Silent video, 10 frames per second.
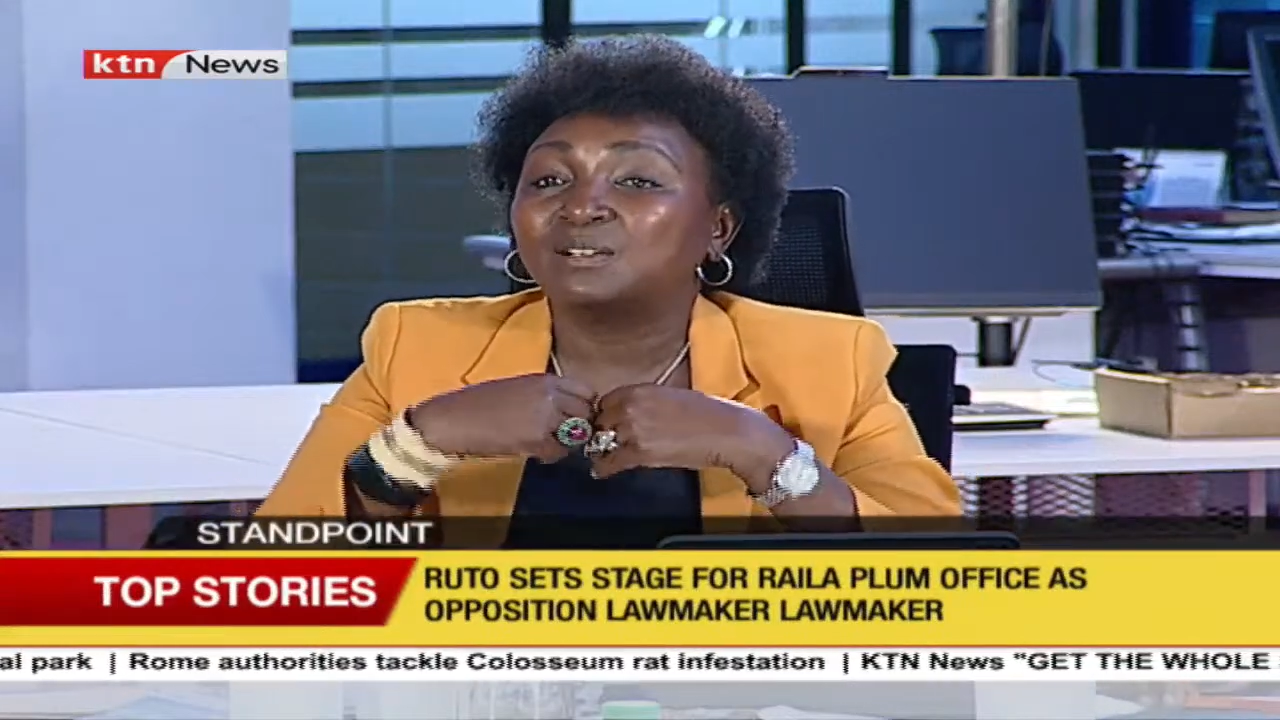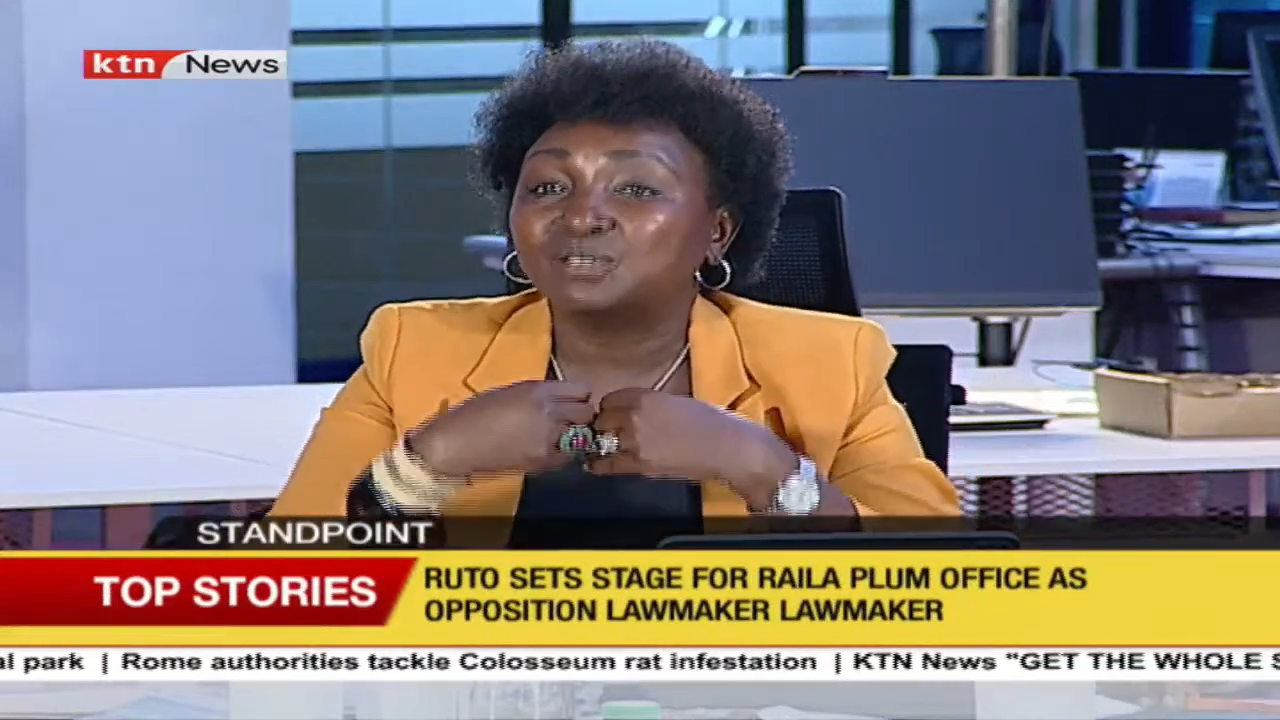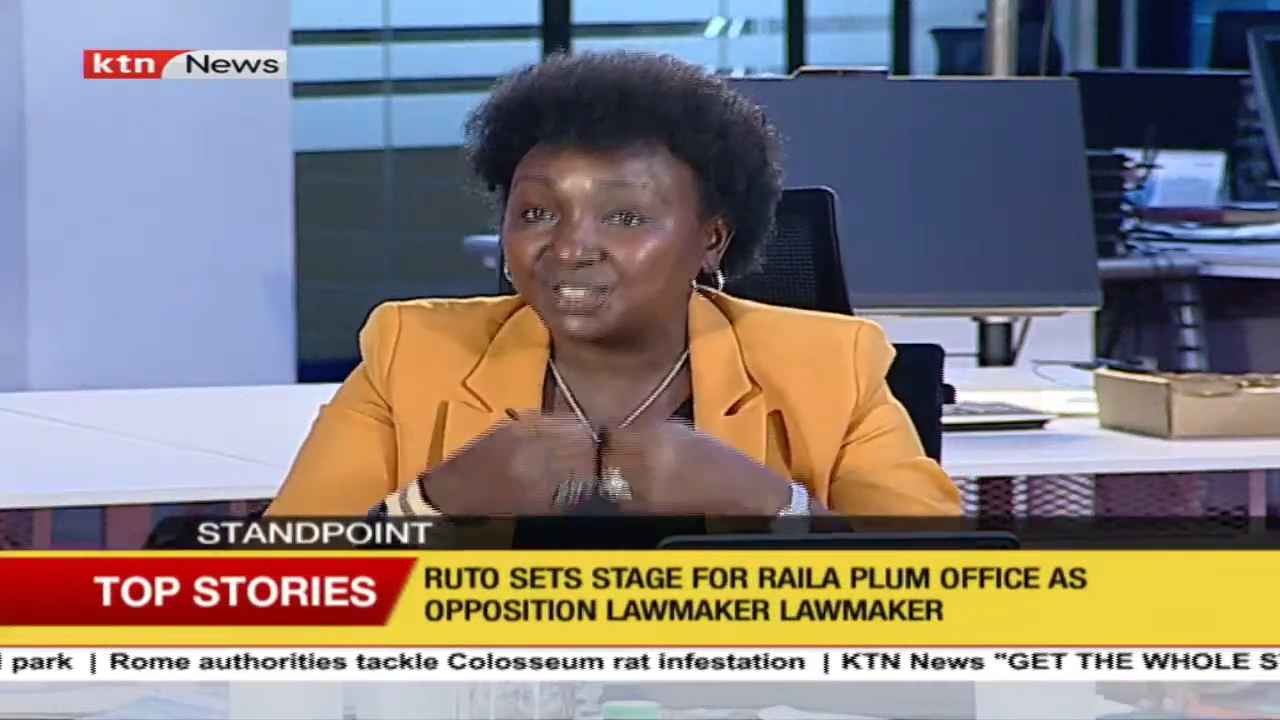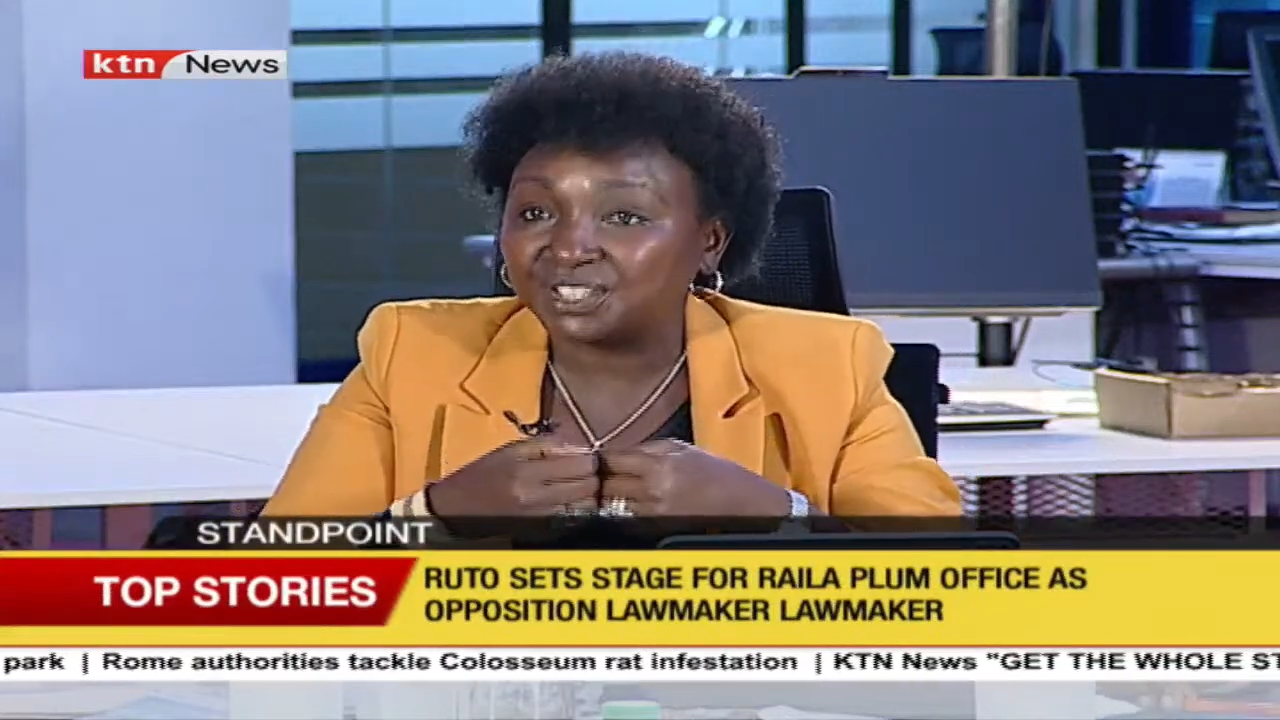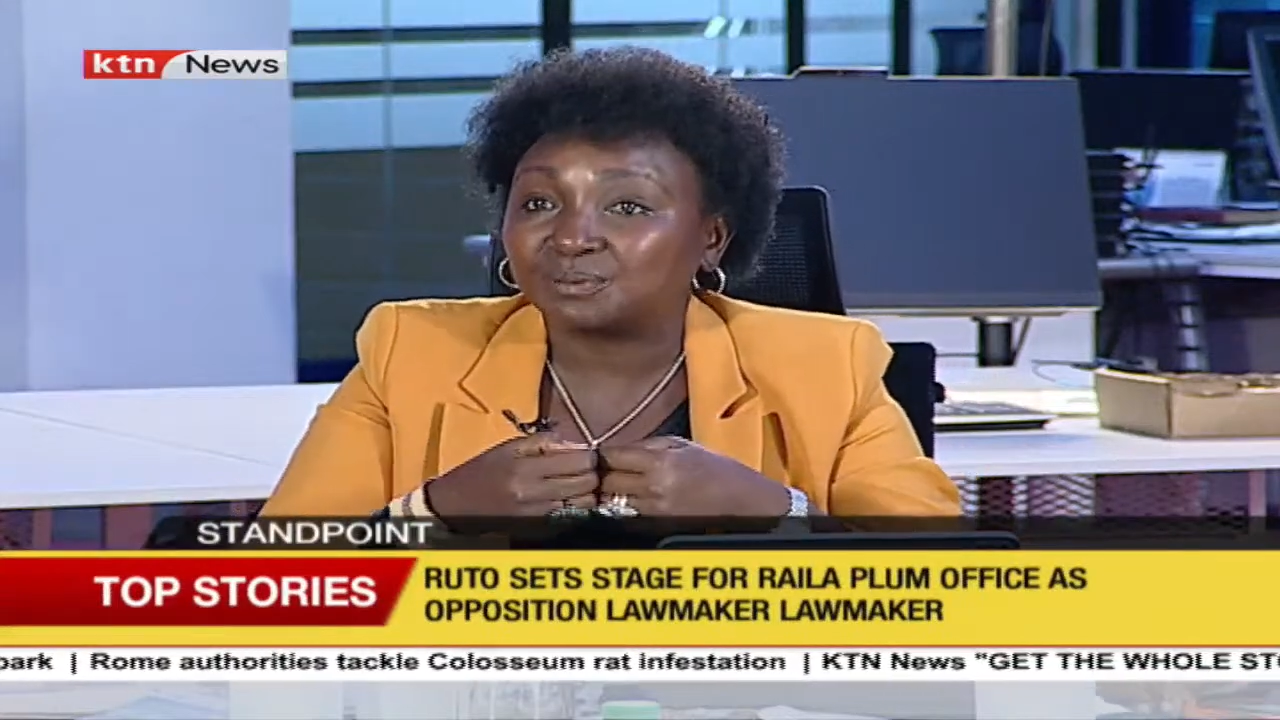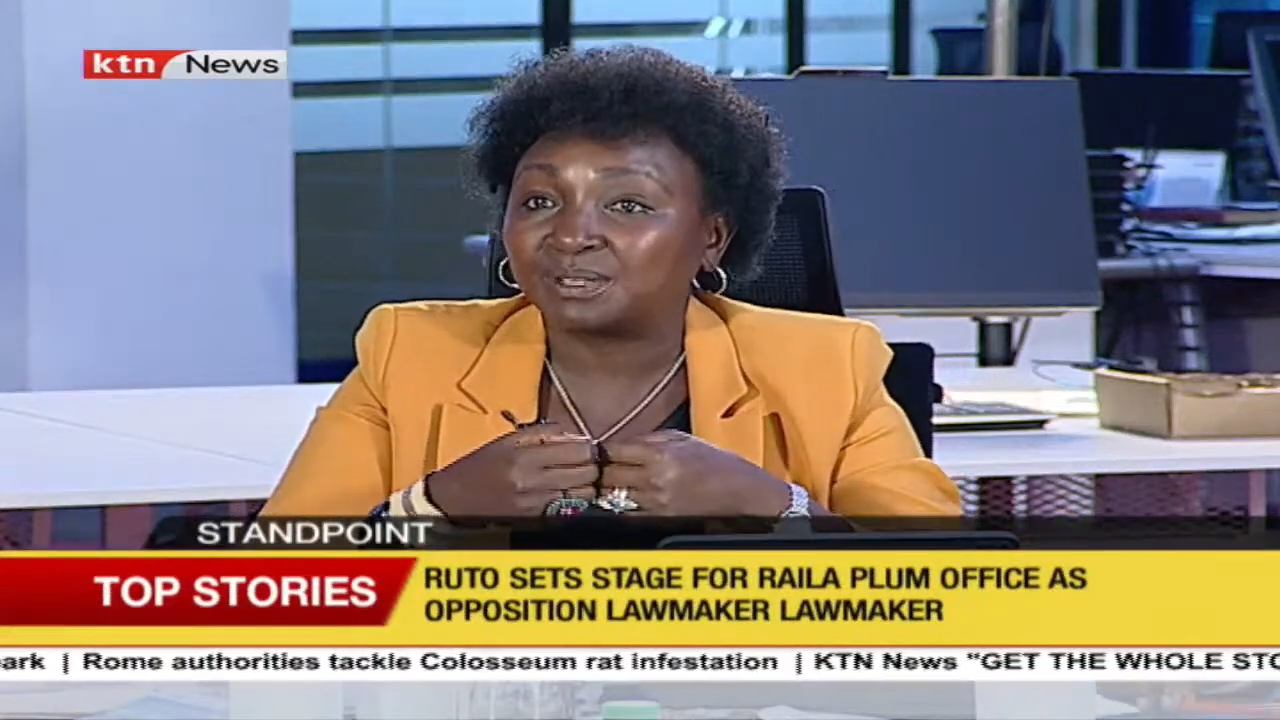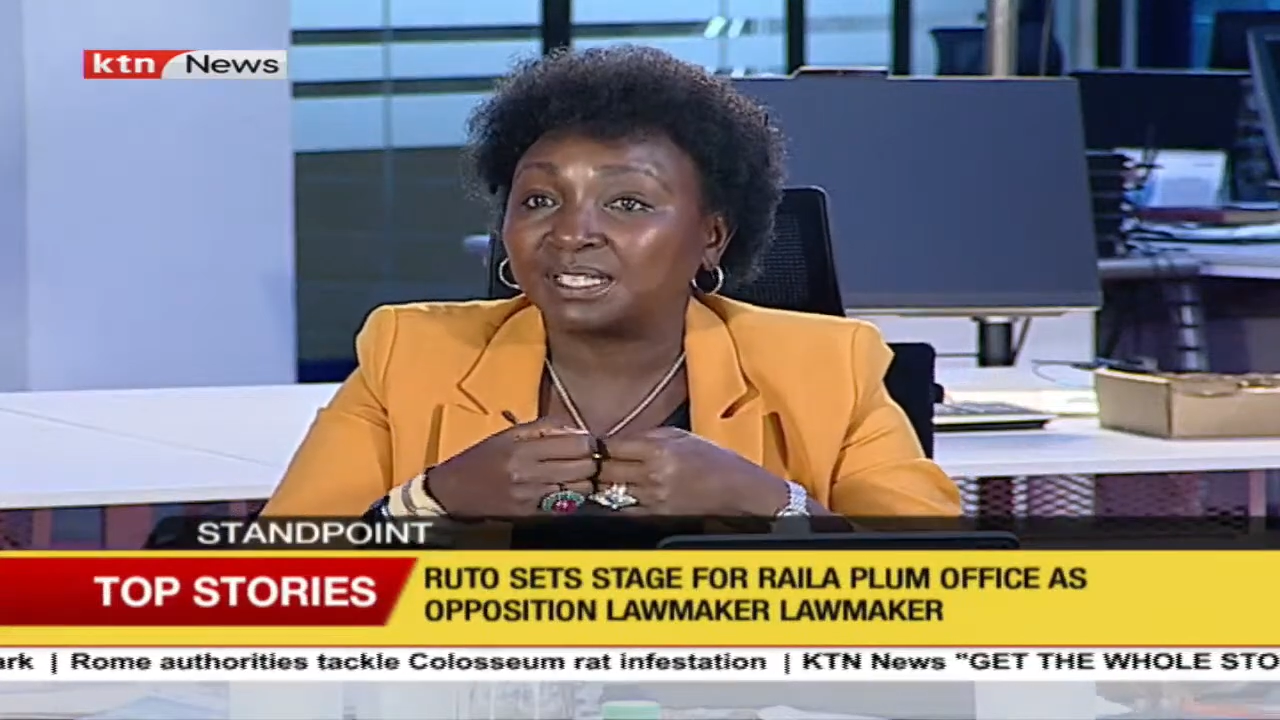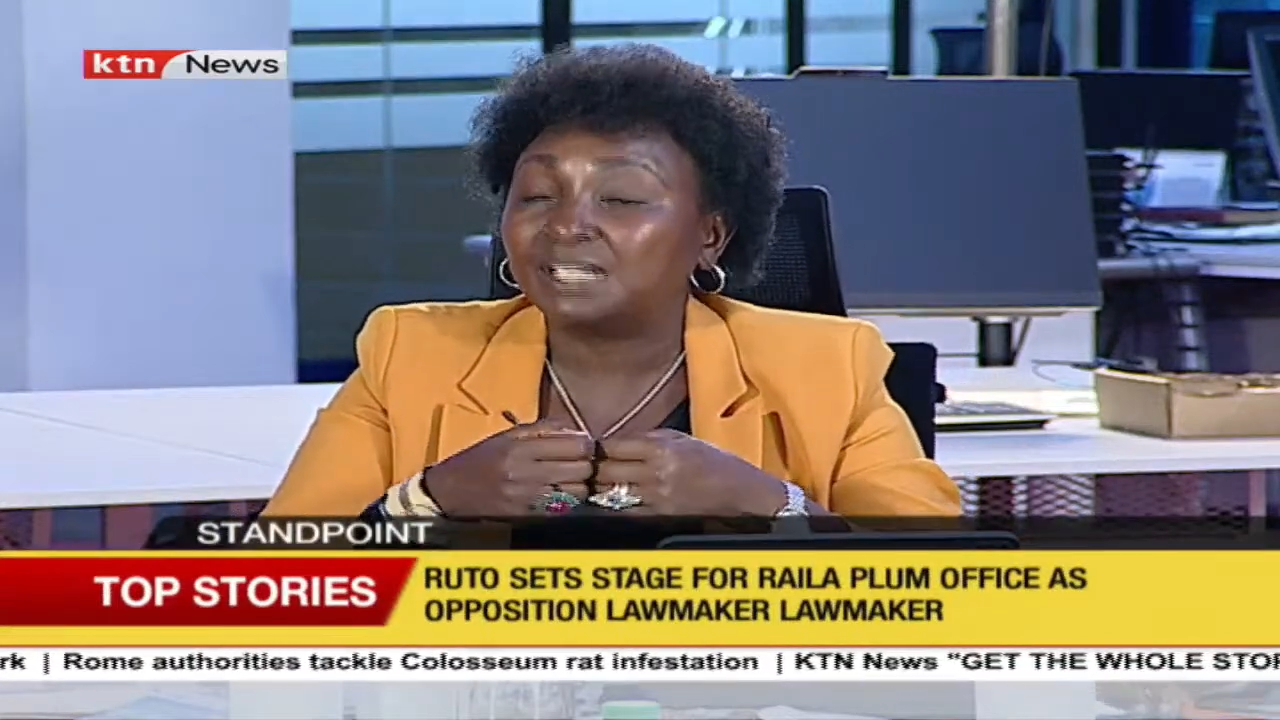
are not genuine